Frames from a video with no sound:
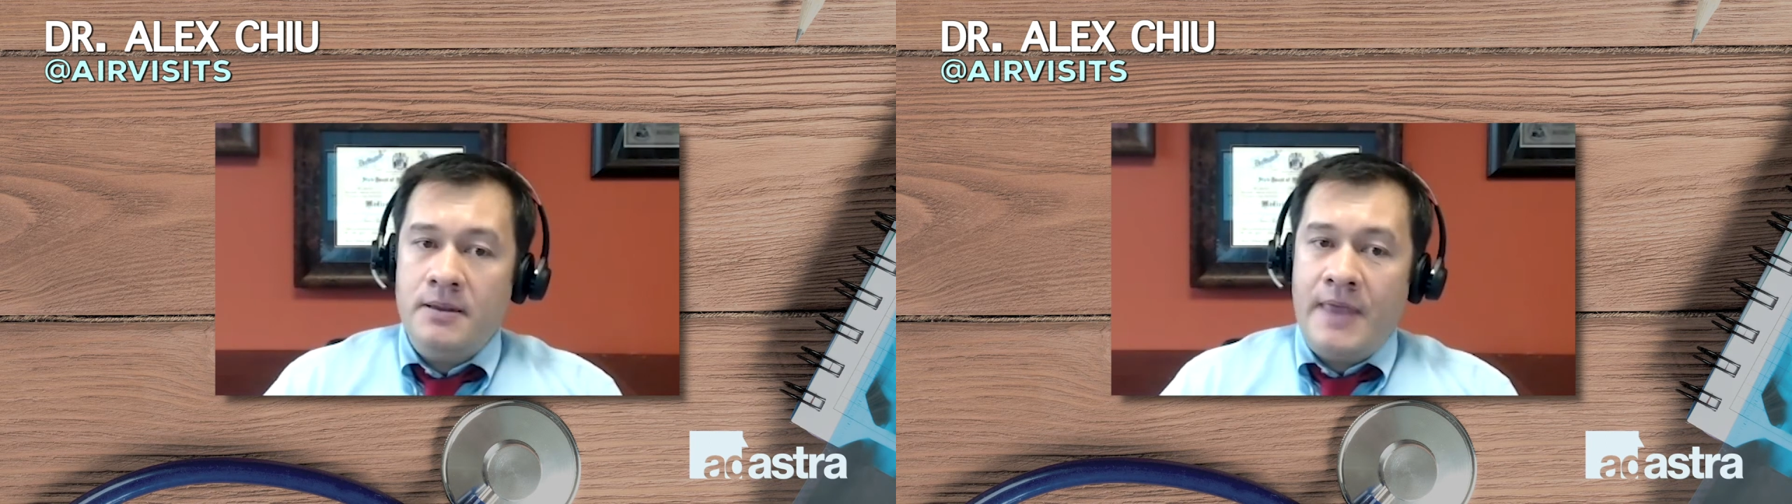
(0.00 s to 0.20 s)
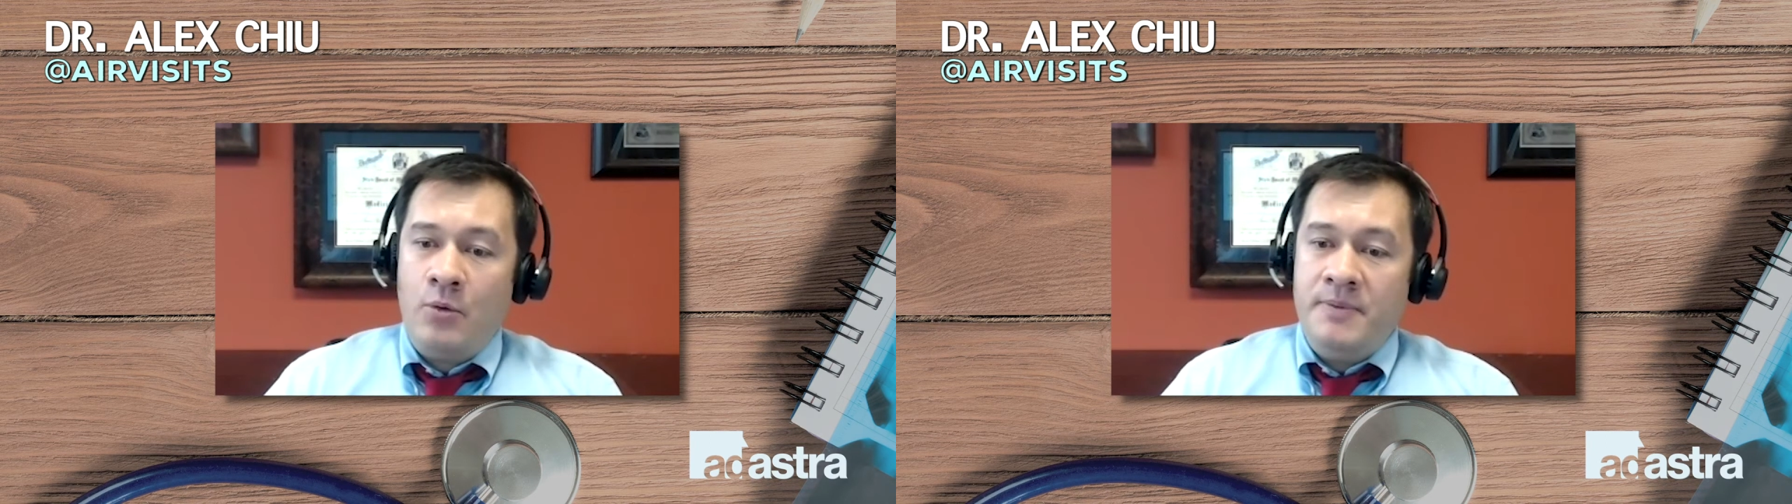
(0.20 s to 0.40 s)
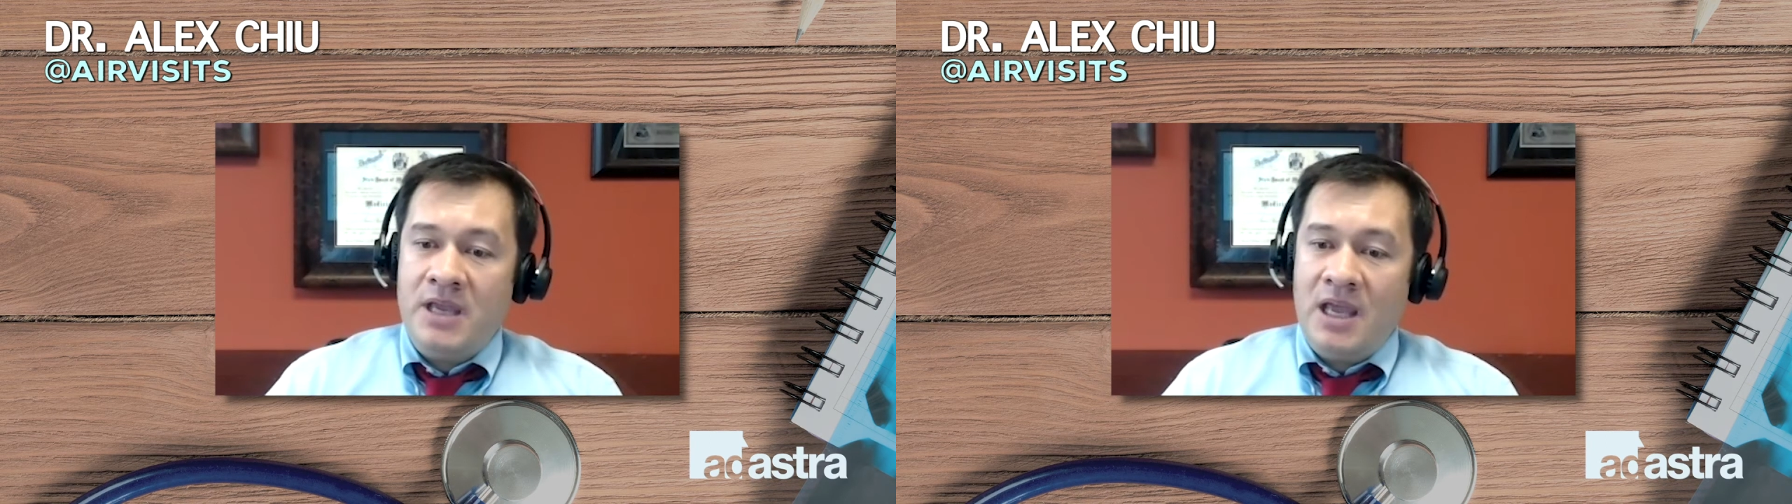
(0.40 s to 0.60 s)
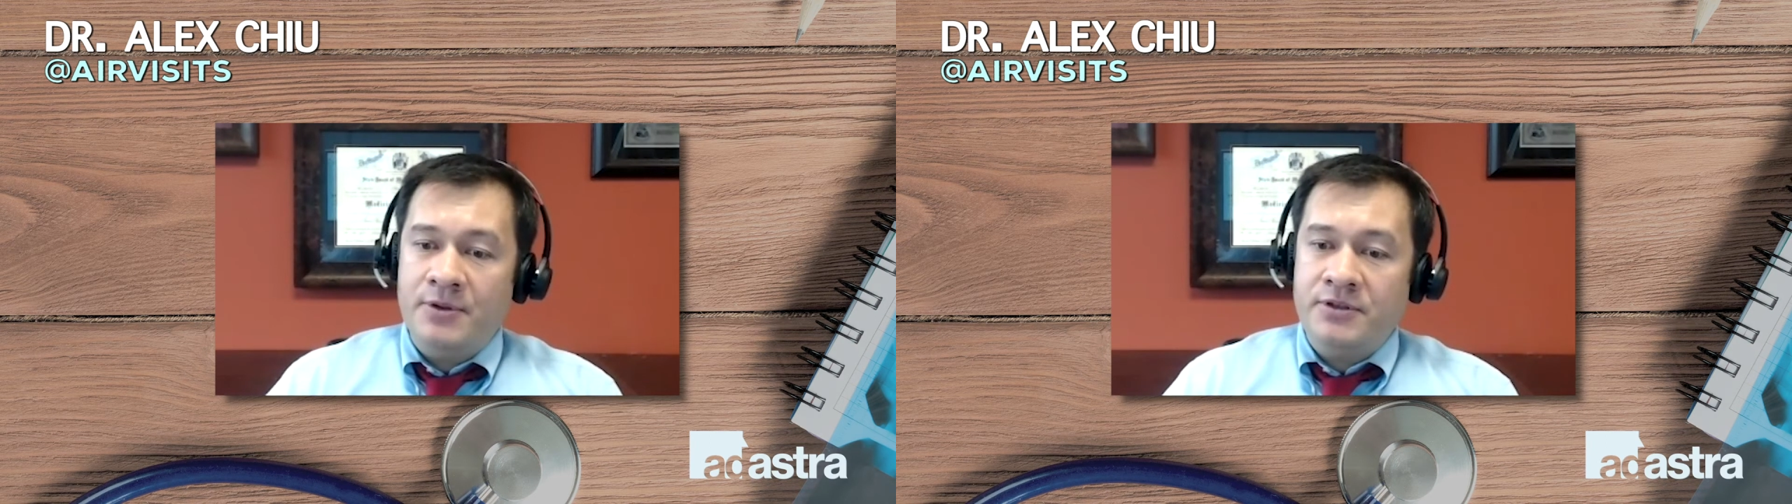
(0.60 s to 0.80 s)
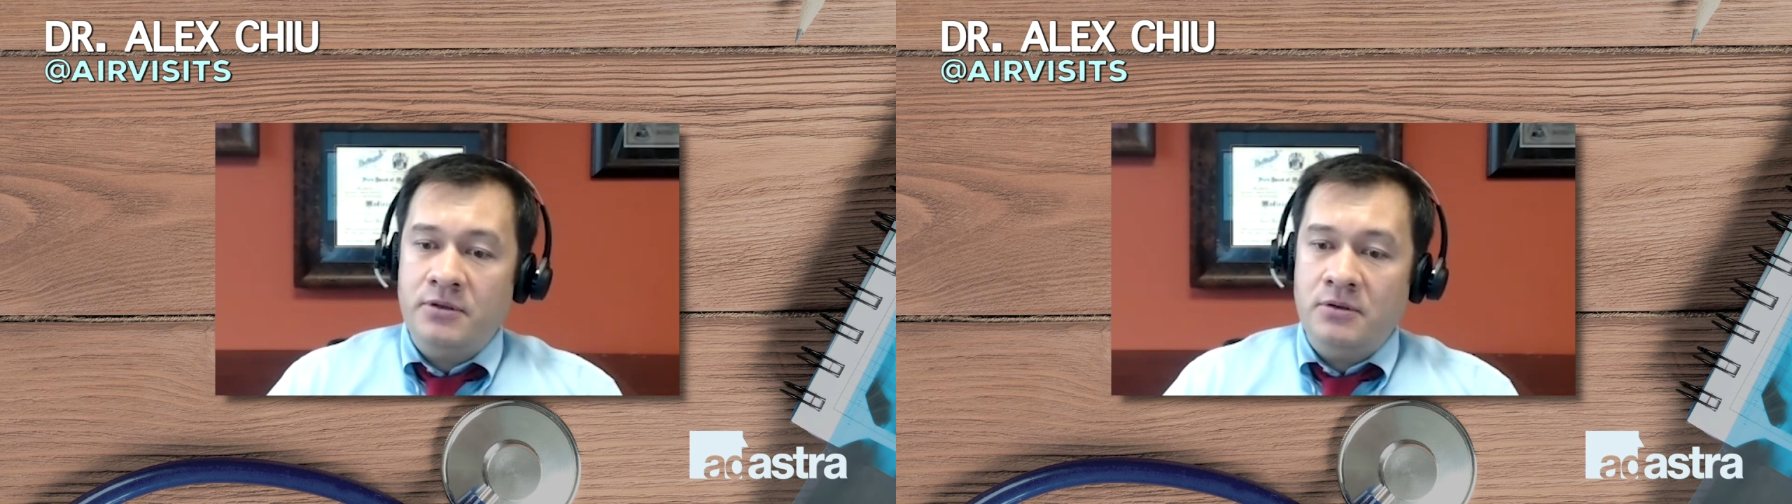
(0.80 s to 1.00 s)
that would be
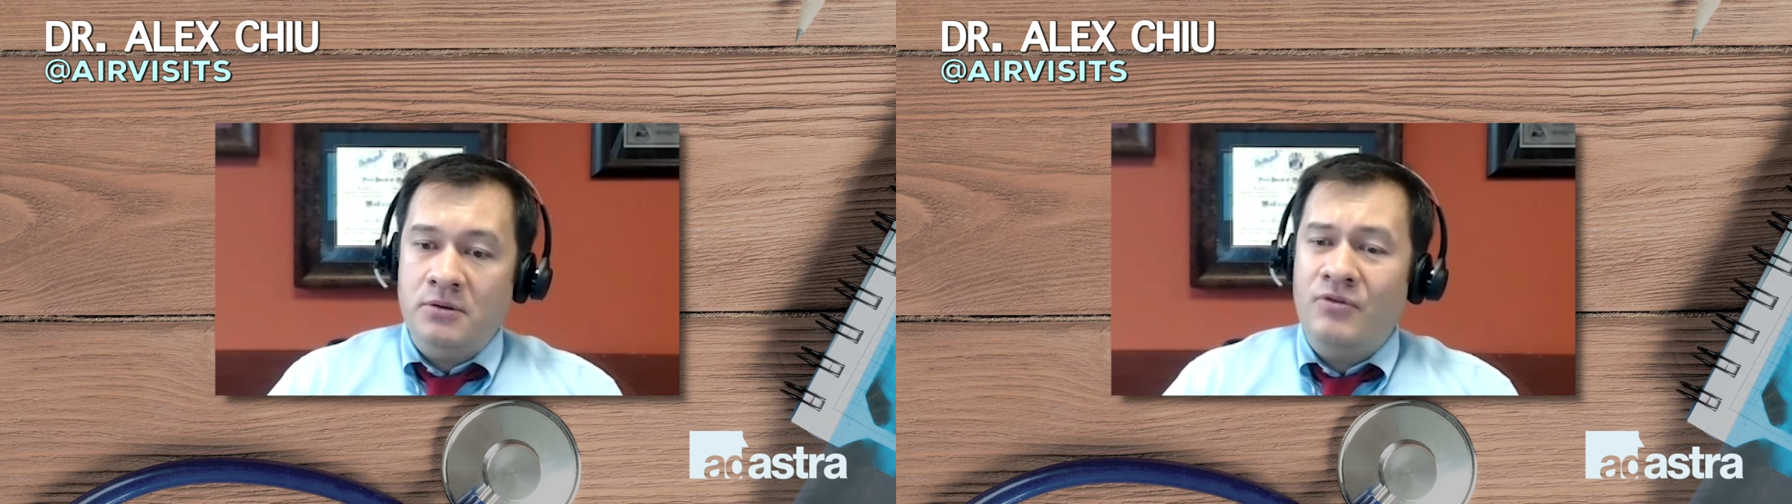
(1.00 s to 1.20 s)
able to